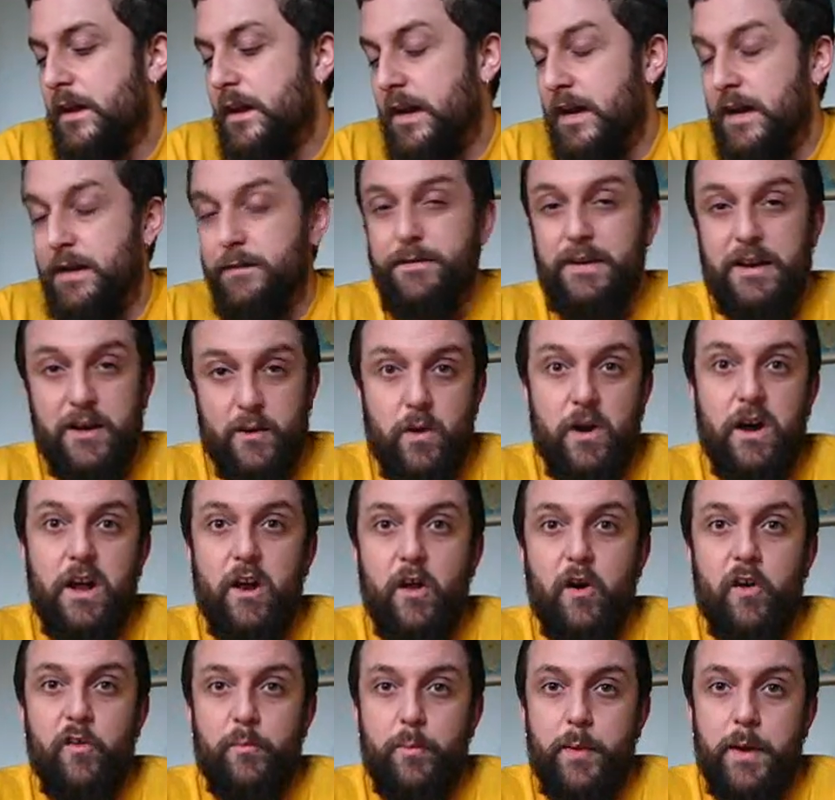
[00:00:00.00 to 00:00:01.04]
In fact, quite a
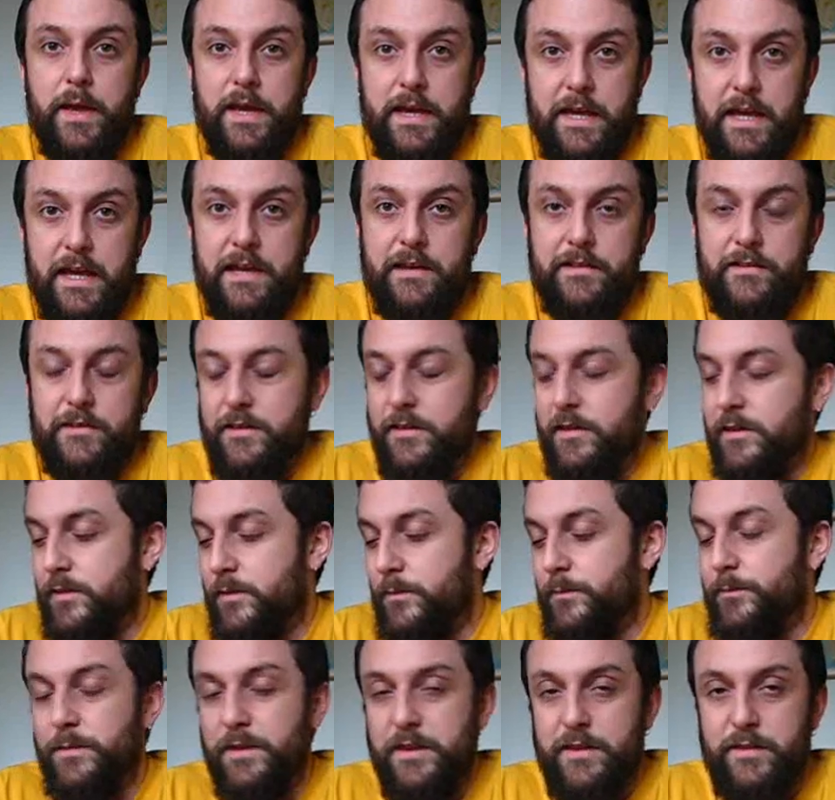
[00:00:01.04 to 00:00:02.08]
lot of beer geeks, because it's
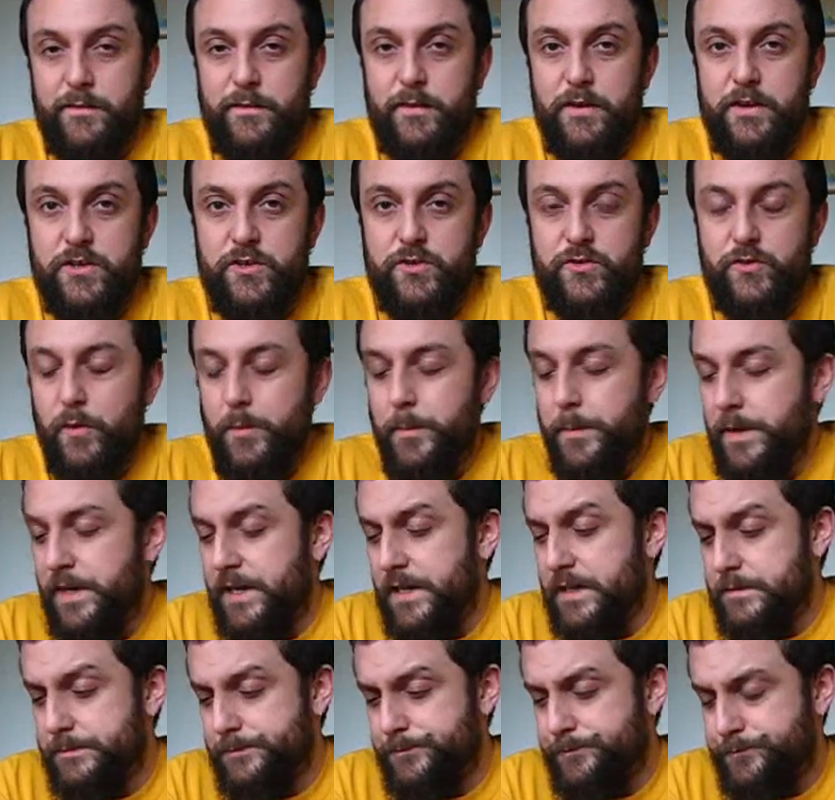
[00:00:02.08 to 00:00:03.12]
a very strong
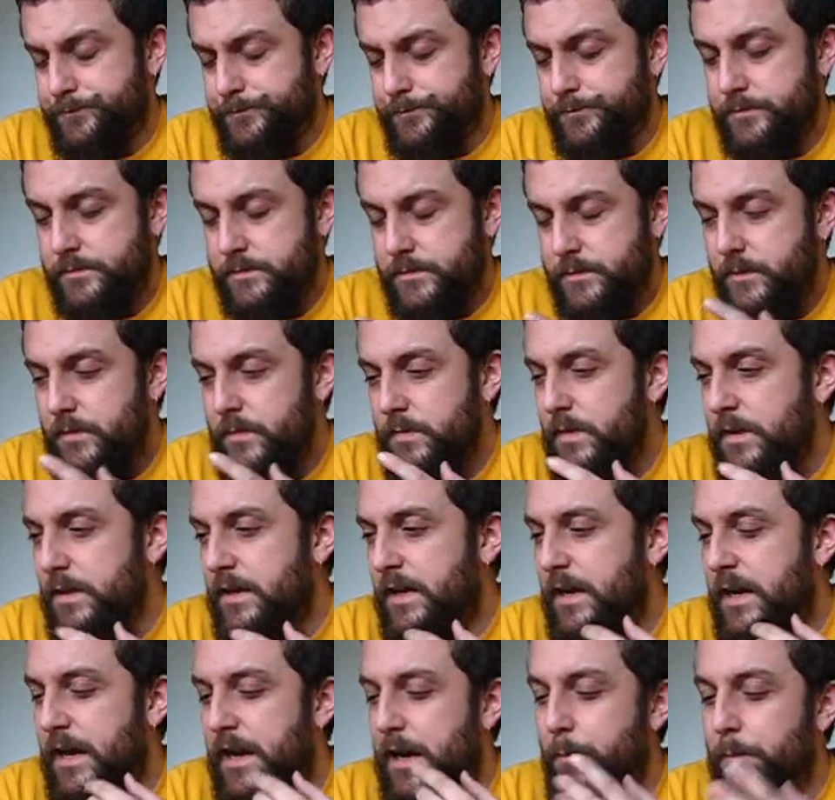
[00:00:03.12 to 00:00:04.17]
beer.
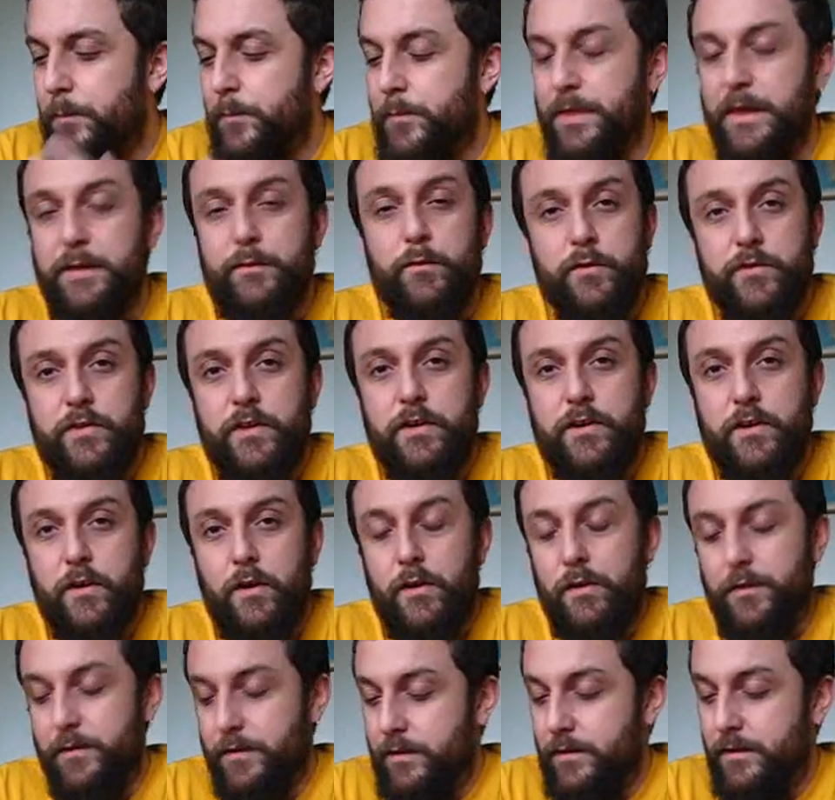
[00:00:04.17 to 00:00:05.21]
They've also
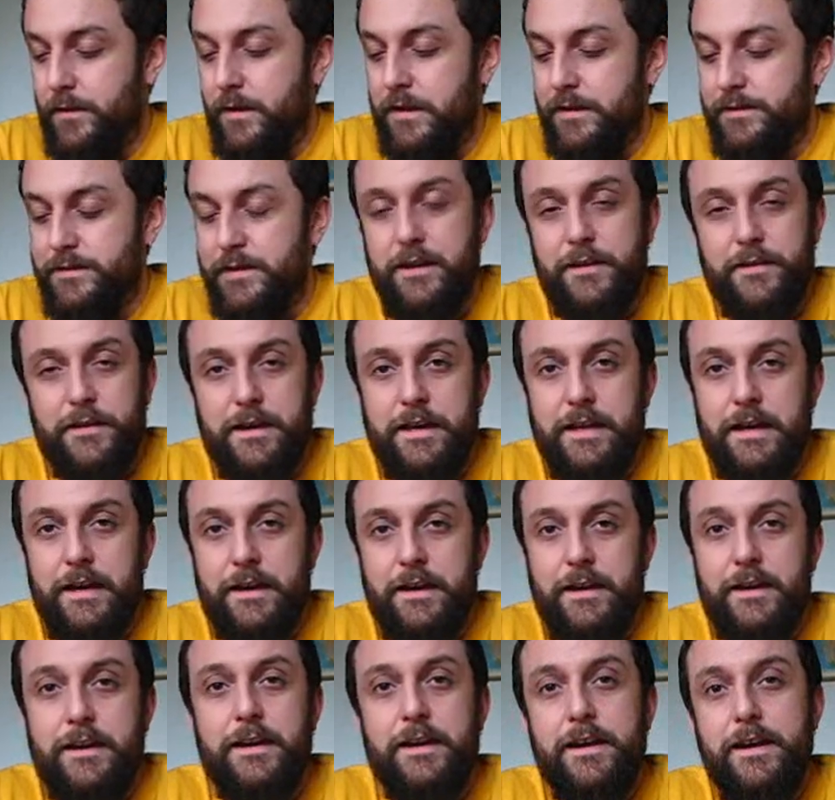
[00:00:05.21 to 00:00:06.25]
got, I'll tell you
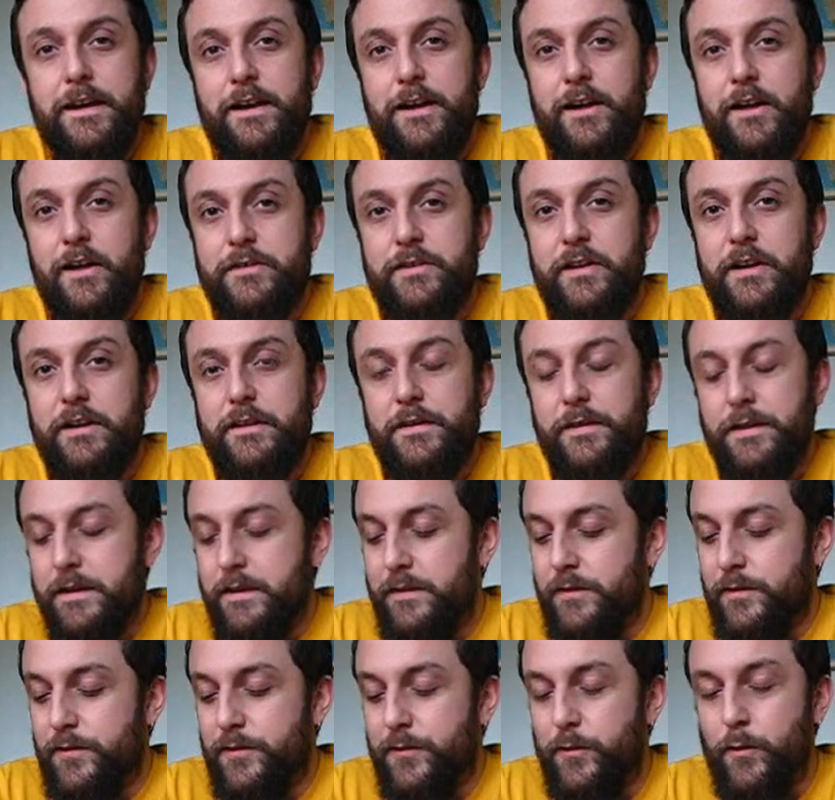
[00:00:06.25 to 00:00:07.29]

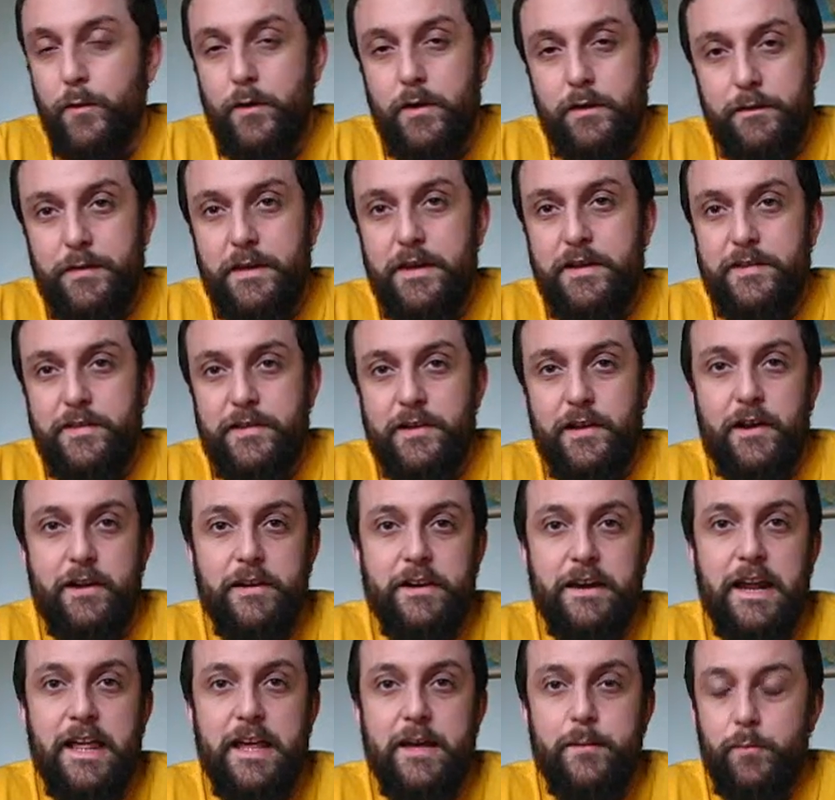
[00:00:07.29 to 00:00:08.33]
the story of this
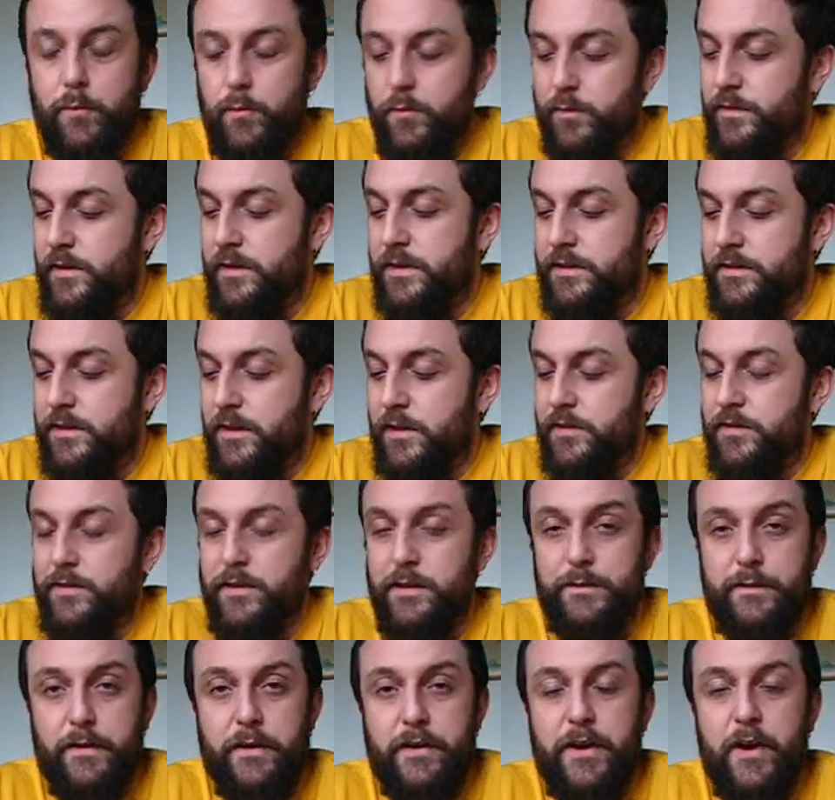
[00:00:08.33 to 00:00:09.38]
unlabelled, very
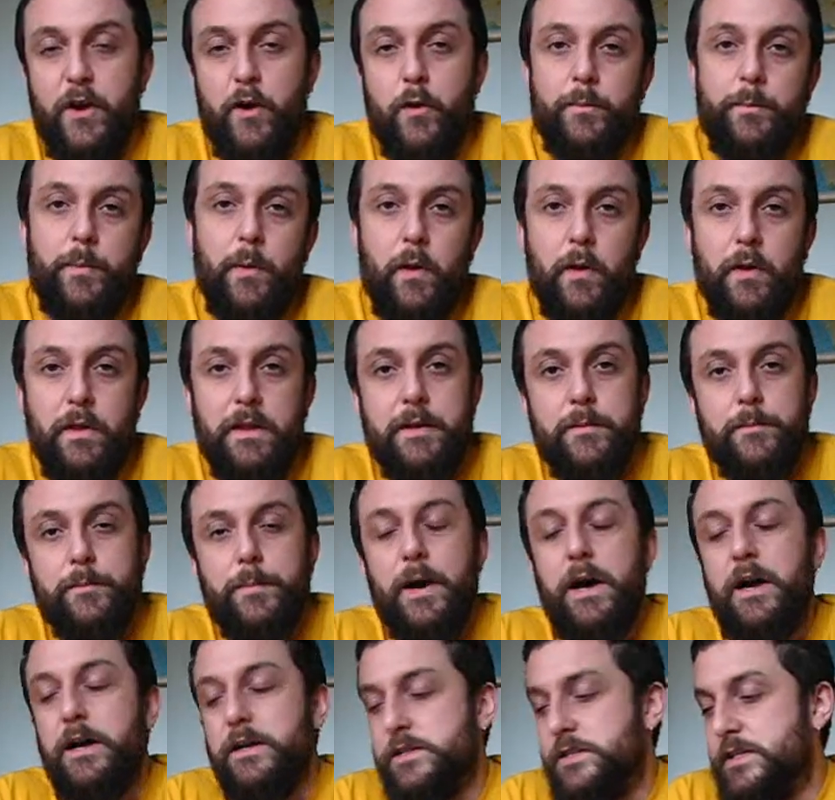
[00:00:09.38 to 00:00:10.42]
dusty, very old bottle in
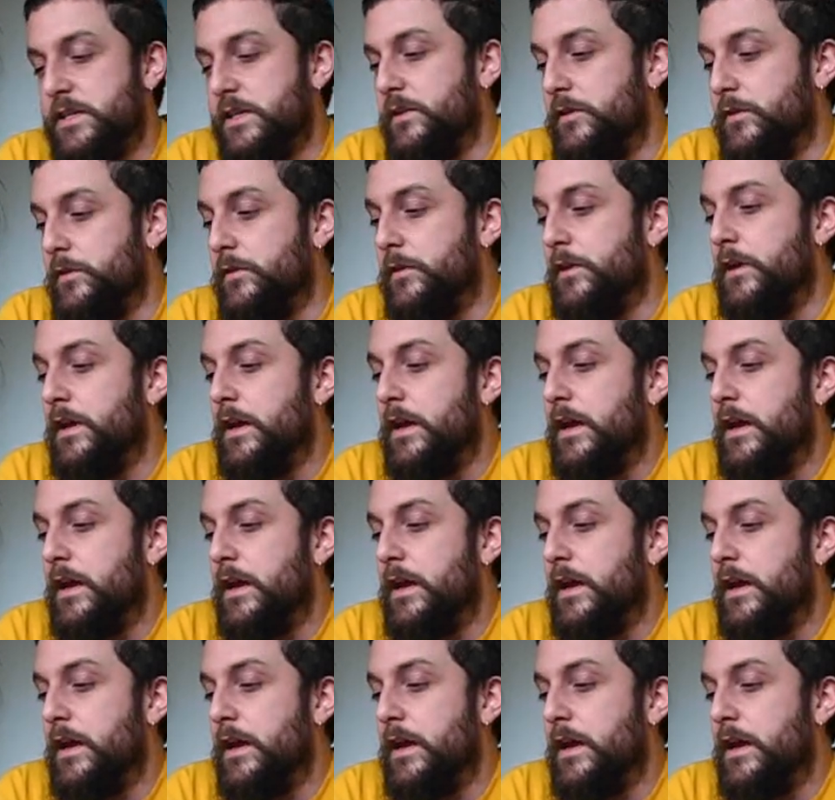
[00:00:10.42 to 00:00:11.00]
part 2.